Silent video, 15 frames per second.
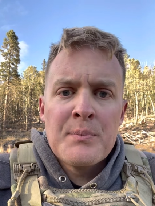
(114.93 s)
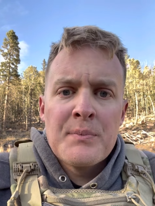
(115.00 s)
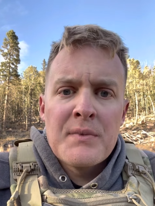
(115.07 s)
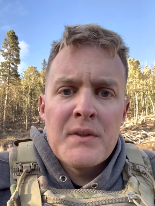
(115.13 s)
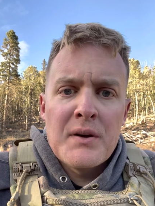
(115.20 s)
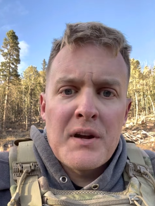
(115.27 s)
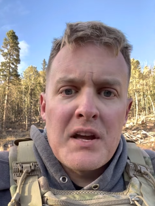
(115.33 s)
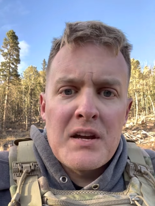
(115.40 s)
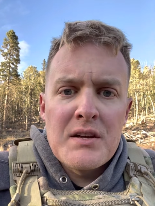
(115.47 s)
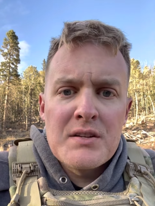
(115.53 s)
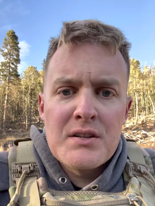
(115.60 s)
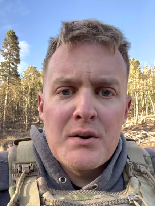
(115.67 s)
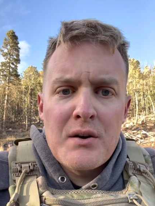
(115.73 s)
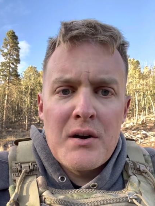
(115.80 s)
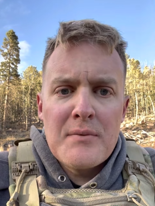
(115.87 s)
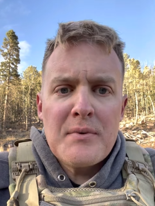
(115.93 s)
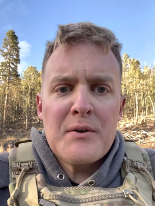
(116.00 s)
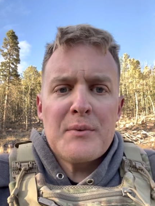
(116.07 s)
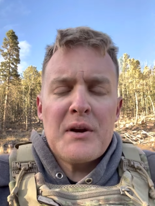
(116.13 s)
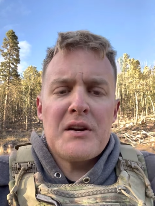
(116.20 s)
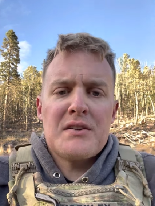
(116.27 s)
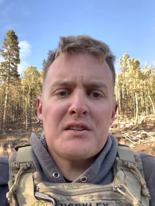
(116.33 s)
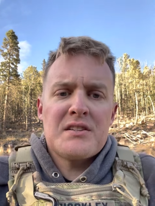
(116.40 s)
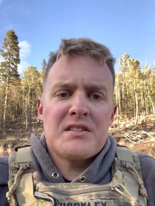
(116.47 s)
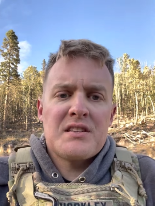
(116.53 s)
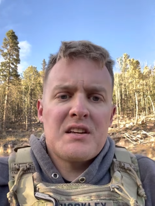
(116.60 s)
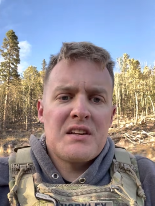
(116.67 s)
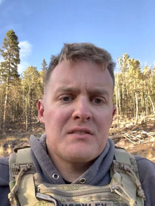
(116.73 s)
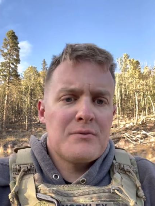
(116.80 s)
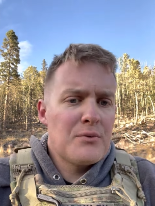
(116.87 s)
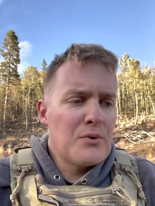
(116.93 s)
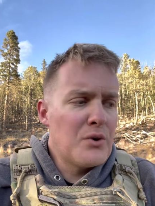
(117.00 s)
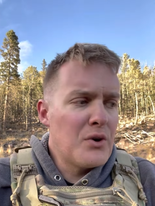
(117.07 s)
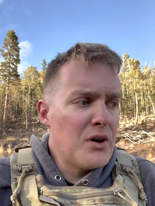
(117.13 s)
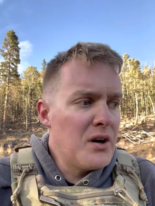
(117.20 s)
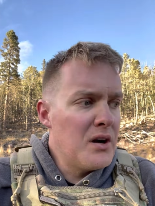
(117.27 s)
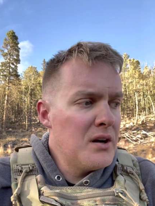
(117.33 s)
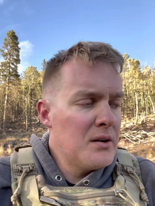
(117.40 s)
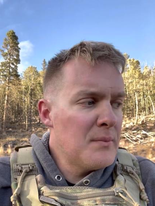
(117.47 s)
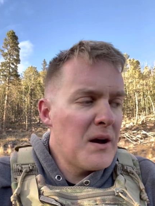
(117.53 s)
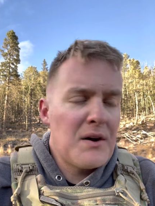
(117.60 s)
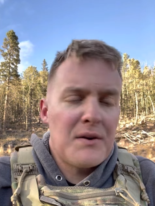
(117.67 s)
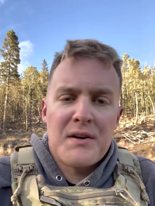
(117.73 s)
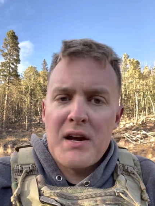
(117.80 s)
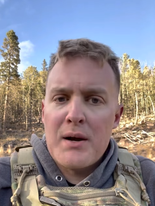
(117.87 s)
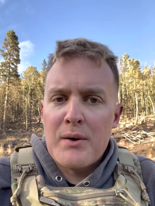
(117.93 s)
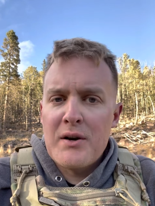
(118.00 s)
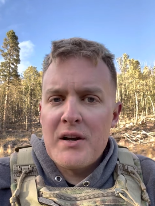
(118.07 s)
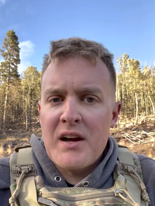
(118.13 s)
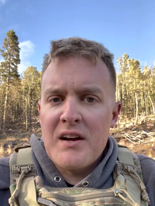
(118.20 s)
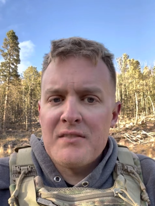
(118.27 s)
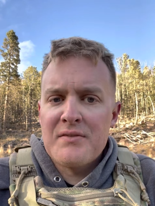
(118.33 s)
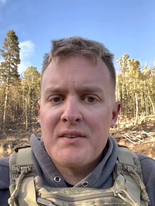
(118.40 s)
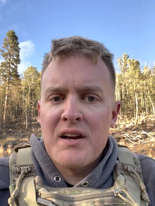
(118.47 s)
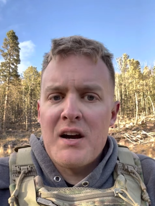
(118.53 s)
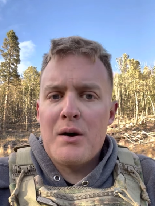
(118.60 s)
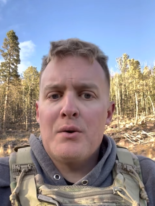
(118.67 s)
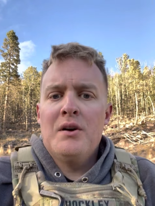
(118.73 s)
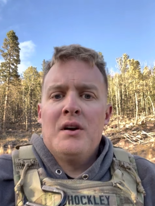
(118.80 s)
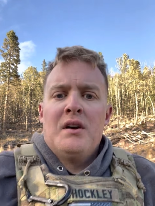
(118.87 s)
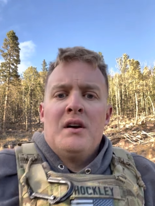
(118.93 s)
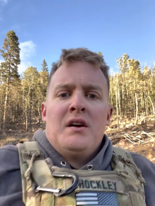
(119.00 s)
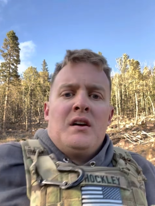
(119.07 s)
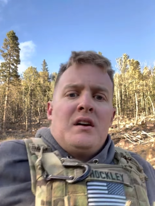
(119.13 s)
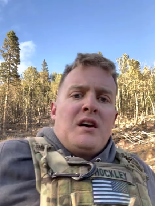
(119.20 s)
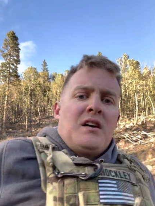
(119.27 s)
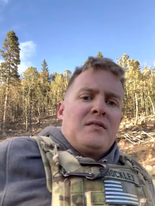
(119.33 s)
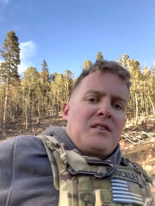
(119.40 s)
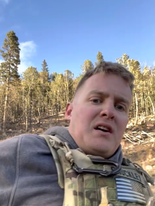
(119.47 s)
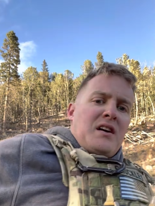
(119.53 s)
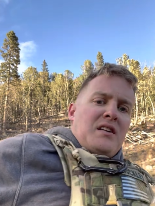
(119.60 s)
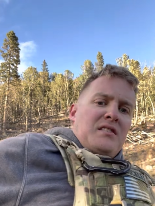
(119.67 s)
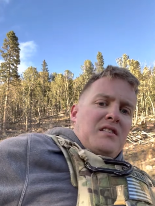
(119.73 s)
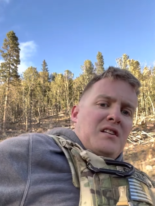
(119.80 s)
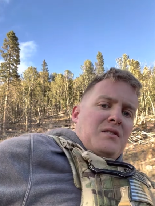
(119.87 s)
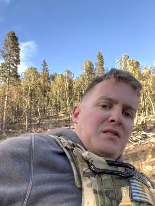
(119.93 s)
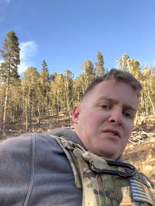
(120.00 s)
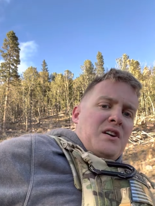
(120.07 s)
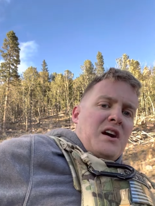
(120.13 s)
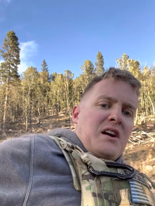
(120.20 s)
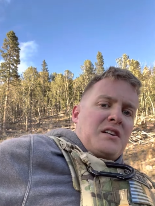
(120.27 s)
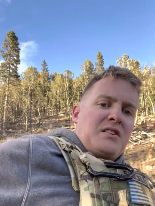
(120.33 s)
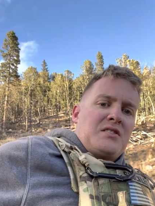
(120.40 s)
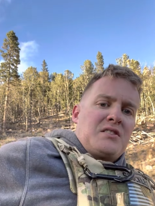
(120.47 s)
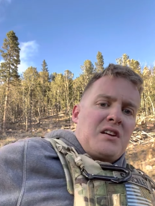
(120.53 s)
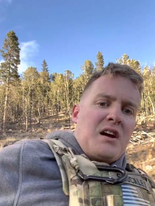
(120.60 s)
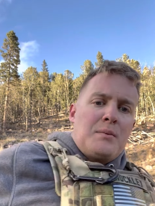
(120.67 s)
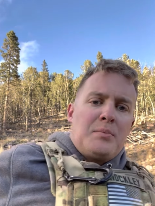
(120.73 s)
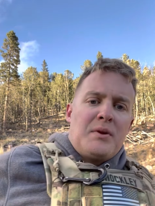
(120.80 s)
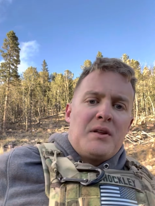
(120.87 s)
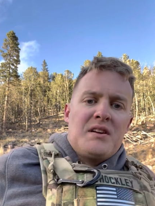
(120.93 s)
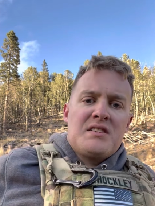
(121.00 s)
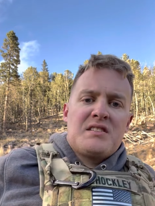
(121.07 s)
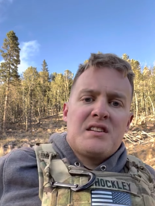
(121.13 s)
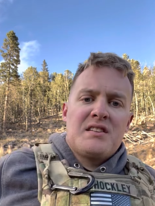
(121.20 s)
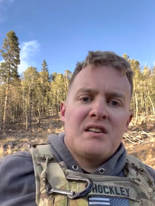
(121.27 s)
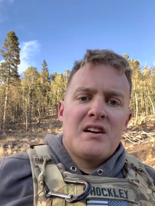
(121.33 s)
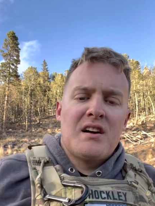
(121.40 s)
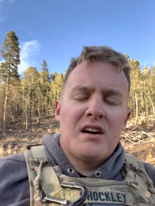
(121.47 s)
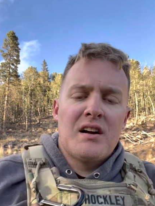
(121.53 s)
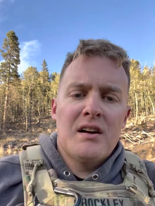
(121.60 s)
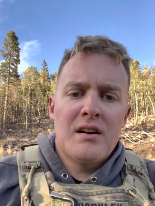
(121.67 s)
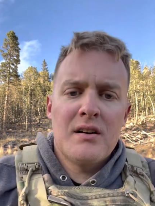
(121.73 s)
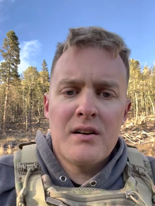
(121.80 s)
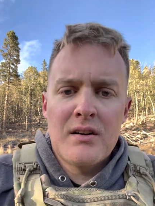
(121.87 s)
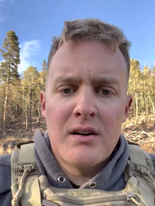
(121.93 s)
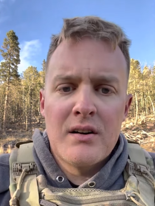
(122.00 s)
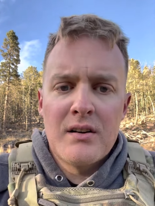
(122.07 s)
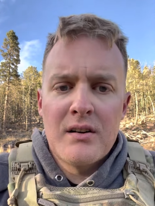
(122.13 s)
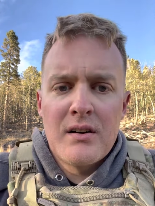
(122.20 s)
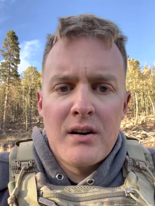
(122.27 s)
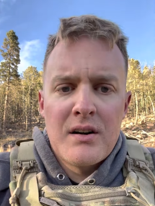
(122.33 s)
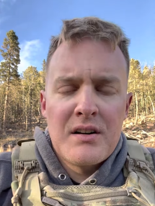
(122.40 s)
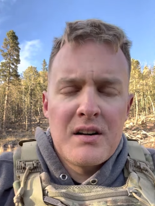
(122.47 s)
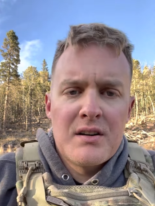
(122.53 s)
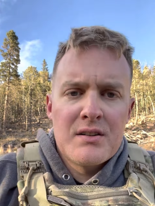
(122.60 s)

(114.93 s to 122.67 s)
Okay, so I've been wearing this thing for about an hour and a half now. I've got the retractor side plates in there, or on here